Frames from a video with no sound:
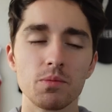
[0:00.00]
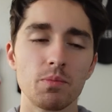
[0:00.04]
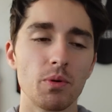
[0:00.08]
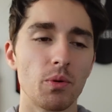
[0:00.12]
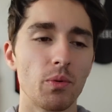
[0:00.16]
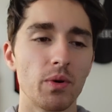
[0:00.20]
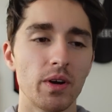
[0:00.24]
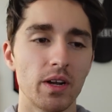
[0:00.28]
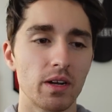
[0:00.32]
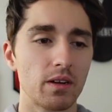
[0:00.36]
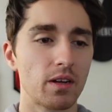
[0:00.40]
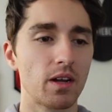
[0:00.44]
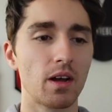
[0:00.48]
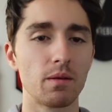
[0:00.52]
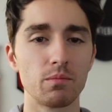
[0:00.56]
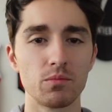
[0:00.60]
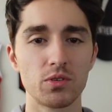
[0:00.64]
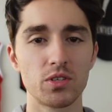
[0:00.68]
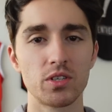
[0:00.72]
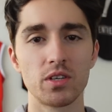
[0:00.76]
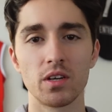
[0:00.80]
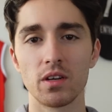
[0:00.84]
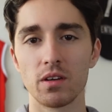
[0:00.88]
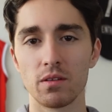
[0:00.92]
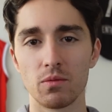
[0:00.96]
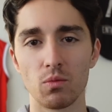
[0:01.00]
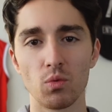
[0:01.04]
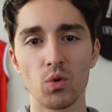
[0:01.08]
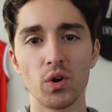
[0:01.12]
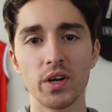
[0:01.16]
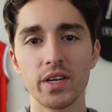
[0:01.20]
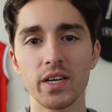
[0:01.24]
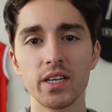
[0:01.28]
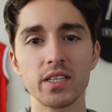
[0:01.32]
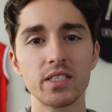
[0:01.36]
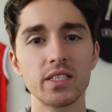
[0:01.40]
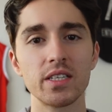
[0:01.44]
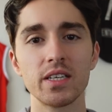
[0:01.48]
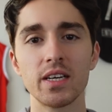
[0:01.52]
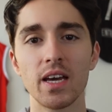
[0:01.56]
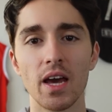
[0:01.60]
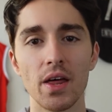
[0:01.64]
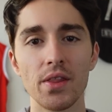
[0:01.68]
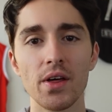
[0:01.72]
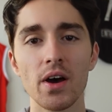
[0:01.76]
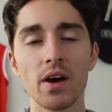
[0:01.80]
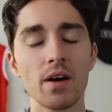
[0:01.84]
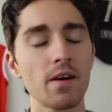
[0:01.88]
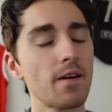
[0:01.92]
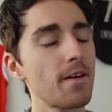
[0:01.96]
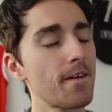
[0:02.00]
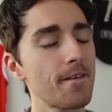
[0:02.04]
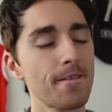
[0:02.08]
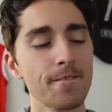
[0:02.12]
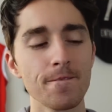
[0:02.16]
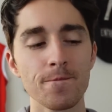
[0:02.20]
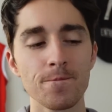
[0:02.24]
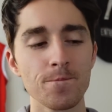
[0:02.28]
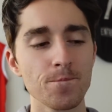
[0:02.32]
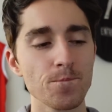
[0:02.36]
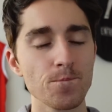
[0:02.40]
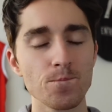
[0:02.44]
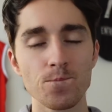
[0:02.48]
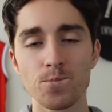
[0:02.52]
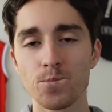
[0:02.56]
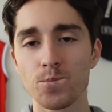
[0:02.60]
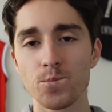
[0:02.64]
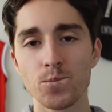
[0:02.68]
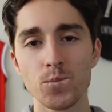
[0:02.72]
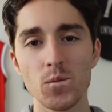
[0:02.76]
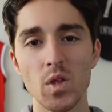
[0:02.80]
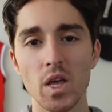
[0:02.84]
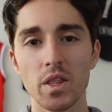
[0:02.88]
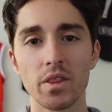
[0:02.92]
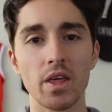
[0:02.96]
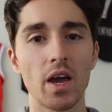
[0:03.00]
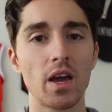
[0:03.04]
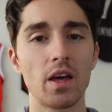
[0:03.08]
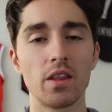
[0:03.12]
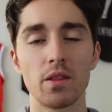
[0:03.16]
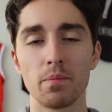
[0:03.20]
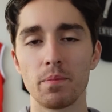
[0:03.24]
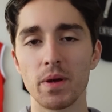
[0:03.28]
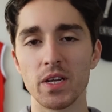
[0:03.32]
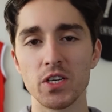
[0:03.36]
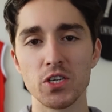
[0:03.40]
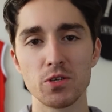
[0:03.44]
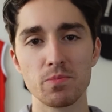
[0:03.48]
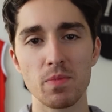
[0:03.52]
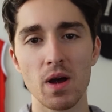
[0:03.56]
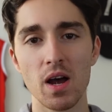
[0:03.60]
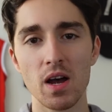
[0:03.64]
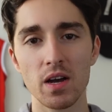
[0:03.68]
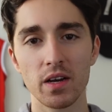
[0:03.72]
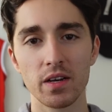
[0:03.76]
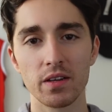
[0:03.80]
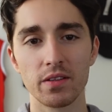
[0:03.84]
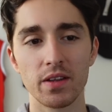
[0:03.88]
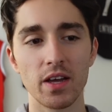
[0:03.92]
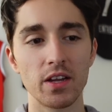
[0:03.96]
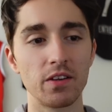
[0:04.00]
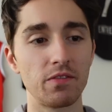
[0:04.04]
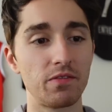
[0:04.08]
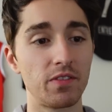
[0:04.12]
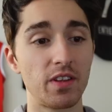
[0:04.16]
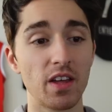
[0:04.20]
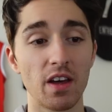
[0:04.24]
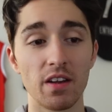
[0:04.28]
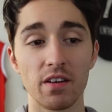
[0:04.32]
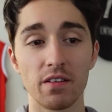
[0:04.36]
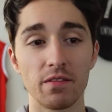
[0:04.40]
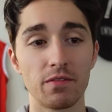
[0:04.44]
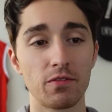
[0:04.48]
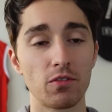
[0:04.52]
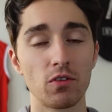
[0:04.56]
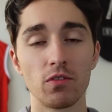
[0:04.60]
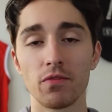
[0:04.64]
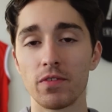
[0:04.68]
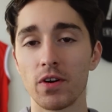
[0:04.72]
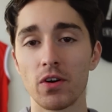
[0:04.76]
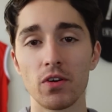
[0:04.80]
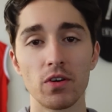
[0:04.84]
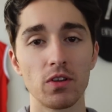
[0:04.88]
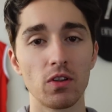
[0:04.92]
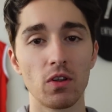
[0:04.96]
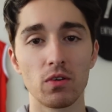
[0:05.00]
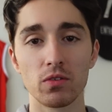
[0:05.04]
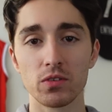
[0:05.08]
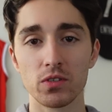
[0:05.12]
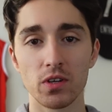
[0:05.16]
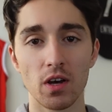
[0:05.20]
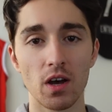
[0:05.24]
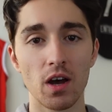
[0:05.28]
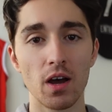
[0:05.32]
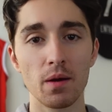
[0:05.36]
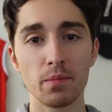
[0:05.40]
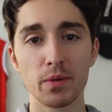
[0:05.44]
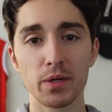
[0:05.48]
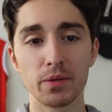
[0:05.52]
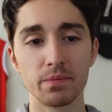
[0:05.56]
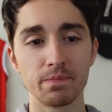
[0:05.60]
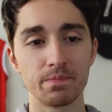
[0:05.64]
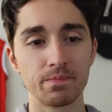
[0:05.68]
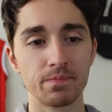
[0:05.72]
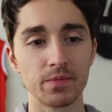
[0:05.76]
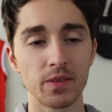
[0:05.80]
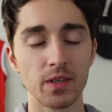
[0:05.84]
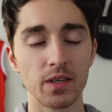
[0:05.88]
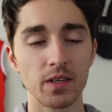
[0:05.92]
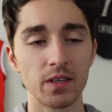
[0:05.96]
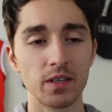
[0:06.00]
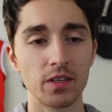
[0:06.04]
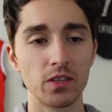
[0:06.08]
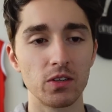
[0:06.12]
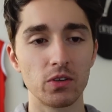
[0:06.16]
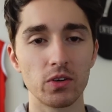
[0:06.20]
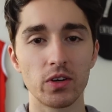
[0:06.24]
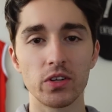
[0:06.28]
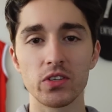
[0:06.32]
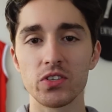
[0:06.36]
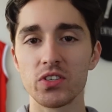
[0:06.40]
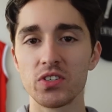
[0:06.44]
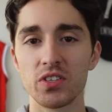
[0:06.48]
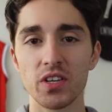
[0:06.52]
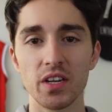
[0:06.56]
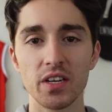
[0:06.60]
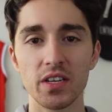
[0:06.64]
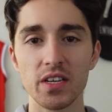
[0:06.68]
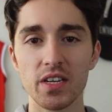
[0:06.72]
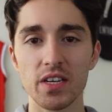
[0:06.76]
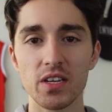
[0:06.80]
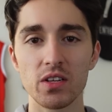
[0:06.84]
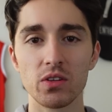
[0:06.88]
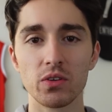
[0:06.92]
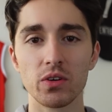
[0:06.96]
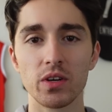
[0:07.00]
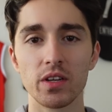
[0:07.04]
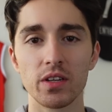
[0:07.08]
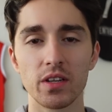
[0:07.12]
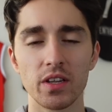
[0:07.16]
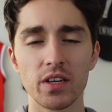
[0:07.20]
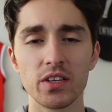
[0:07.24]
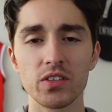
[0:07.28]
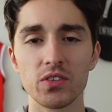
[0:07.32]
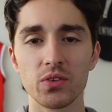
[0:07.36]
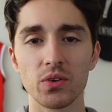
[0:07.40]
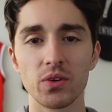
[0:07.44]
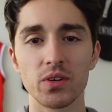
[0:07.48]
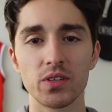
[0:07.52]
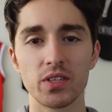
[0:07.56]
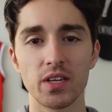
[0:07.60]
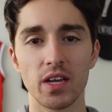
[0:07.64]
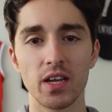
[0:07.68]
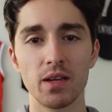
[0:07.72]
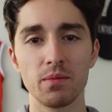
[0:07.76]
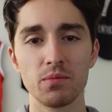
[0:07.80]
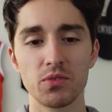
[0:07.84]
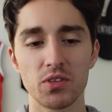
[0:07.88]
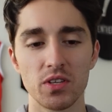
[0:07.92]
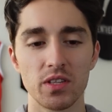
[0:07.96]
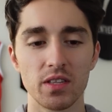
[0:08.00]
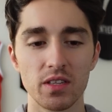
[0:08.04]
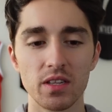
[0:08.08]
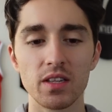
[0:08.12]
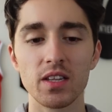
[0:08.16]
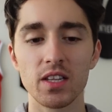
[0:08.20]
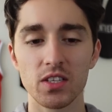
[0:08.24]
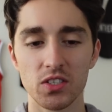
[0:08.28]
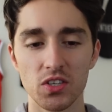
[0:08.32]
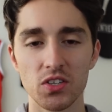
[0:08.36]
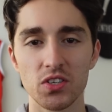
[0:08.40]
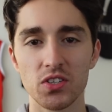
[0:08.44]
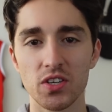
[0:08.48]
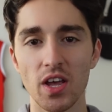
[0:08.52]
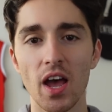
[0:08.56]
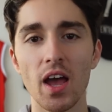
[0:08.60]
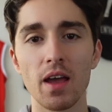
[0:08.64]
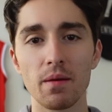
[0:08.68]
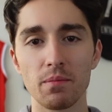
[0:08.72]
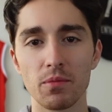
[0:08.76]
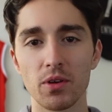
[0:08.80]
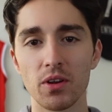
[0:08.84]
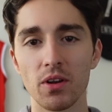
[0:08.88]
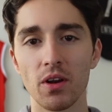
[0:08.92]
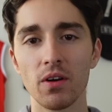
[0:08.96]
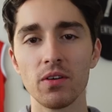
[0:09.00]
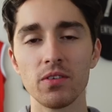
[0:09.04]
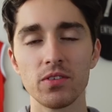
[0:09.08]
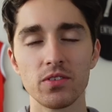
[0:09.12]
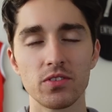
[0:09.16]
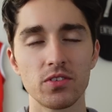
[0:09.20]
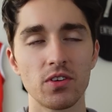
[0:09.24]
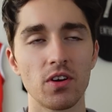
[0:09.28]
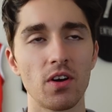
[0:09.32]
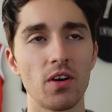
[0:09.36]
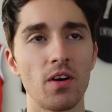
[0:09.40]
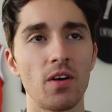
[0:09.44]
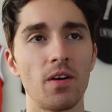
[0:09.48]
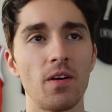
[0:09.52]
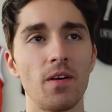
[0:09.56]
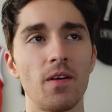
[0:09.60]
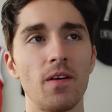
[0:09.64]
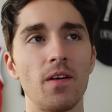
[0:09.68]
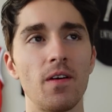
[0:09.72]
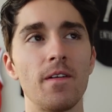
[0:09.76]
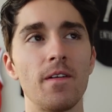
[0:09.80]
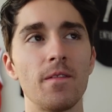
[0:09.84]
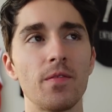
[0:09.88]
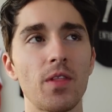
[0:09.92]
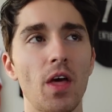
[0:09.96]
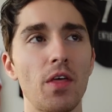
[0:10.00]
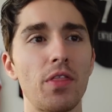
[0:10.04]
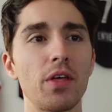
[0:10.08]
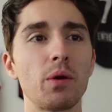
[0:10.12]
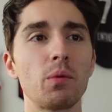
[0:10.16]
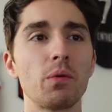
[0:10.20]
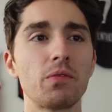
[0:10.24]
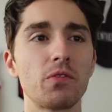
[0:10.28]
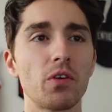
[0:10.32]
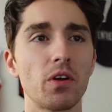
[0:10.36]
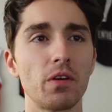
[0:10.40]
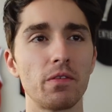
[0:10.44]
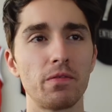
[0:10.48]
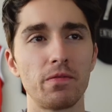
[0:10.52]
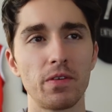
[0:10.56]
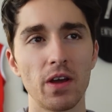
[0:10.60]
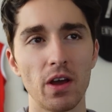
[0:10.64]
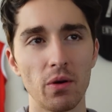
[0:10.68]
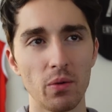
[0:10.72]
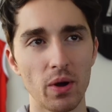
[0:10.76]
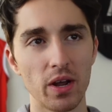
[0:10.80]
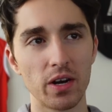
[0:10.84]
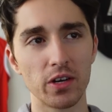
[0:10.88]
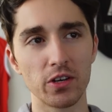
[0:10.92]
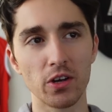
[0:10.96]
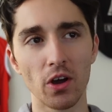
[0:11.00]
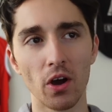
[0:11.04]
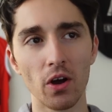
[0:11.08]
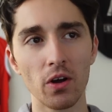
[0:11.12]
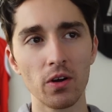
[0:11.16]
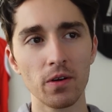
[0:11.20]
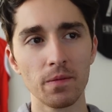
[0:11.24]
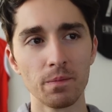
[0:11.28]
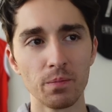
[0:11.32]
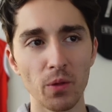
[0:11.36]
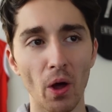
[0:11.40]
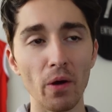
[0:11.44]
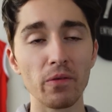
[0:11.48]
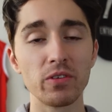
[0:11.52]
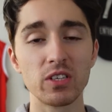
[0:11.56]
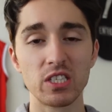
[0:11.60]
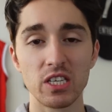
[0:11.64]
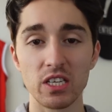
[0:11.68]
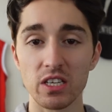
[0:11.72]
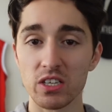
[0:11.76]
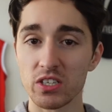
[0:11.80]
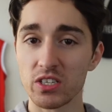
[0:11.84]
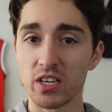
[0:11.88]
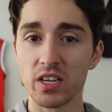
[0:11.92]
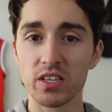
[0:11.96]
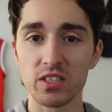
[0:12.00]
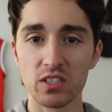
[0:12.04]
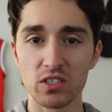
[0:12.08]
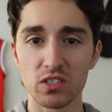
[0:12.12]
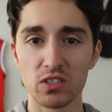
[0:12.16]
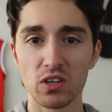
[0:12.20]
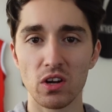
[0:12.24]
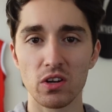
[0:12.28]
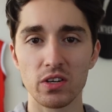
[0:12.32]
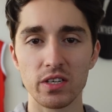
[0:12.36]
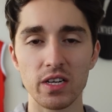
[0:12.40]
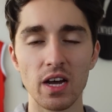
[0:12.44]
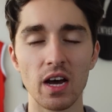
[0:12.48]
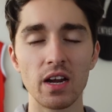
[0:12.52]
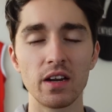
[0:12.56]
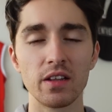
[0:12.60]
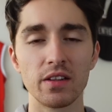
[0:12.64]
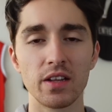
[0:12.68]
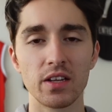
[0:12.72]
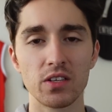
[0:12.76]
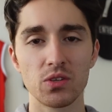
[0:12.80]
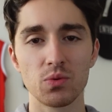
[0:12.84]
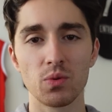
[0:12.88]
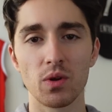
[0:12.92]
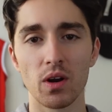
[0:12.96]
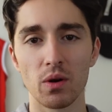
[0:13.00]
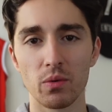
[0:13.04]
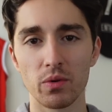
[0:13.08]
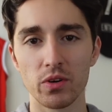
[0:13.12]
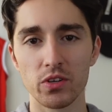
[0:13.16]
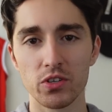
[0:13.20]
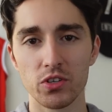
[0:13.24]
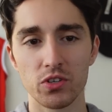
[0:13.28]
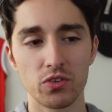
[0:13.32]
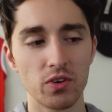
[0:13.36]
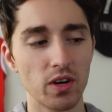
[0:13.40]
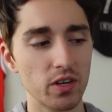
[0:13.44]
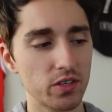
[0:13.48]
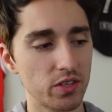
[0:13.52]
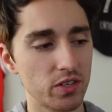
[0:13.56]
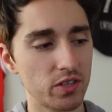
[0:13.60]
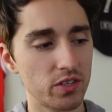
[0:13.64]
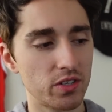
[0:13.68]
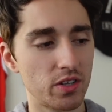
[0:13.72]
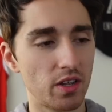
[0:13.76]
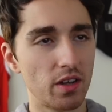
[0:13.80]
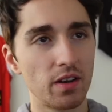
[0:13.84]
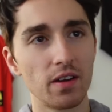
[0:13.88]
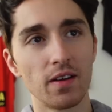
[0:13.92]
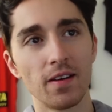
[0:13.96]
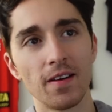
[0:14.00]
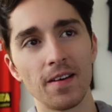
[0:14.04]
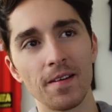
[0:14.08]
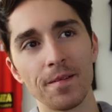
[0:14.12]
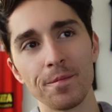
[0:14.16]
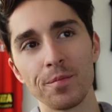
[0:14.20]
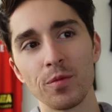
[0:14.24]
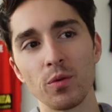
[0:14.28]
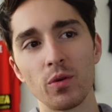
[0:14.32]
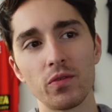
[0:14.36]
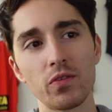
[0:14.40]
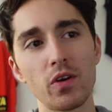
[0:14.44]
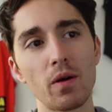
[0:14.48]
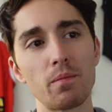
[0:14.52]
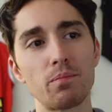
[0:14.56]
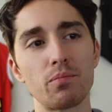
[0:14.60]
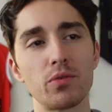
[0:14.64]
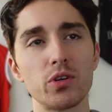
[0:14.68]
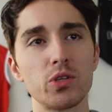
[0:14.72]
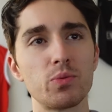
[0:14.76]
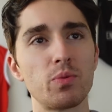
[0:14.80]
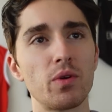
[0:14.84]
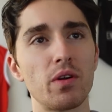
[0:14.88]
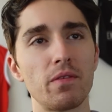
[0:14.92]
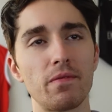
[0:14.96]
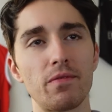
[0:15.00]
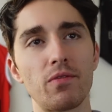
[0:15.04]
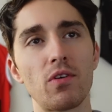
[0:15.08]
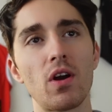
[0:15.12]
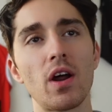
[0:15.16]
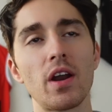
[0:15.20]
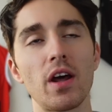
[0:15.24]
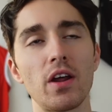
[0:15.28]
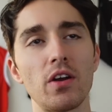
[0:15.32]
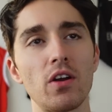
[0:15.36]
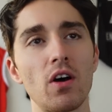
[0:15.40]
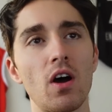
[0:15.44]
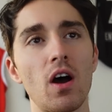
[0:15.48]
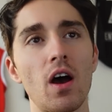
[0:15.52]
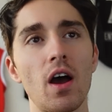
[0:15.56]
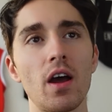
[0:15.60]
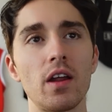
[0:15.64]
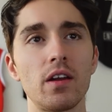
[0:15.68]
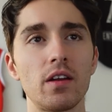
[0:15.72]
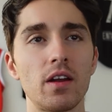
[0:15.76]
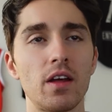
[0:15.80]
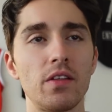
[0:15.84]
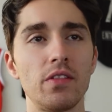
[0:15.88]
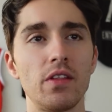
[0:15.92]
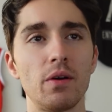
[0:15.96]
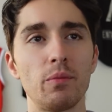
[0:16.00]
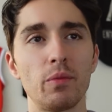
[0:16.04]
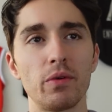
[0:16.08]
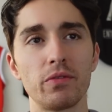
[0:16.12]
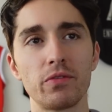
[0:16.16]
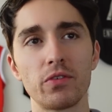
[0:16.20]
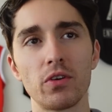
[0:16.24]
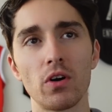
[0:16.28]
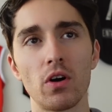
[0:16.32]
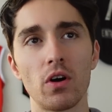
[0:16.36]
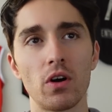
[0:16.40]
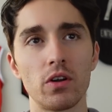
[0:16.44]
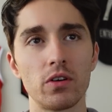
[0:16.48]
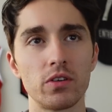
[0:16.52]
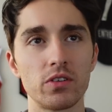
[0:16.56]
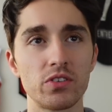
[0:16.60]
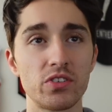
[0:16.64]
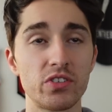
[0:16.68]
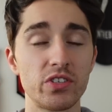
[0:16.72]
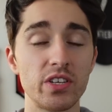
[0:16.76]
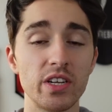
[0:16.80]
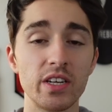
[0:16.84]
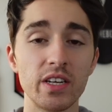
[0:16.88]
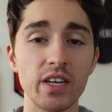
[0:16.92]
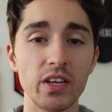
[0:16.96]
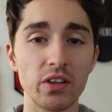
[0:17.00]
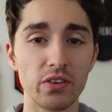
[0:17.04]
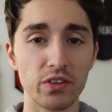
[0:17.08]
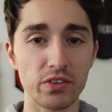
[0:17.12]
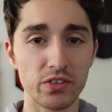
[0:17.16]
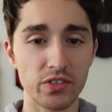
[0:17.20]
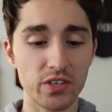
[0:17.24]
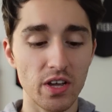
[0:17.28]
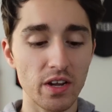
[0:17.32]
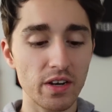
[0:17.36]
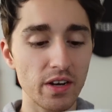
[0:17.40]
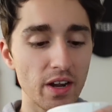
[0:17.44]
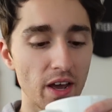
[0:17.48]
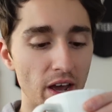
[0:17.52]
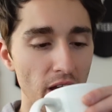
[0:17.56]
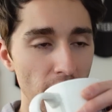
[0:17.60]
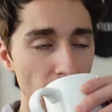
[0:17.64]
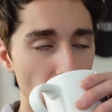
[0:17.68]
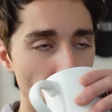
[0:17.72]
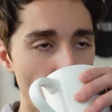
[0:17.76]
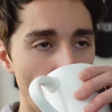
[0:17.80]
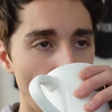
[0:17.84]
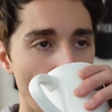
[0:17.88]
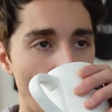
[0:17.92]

But when it comes to working together, they are the benchmark and they've done it for a very long time. And you look at Sydney, you look at these sort of teams and that's the same, So I think we've got a fair way to go. Obviously the season's not done, and that's what I want to stress is that we've got Brisbane on Friday night and then we've got Sydney on the Sunday.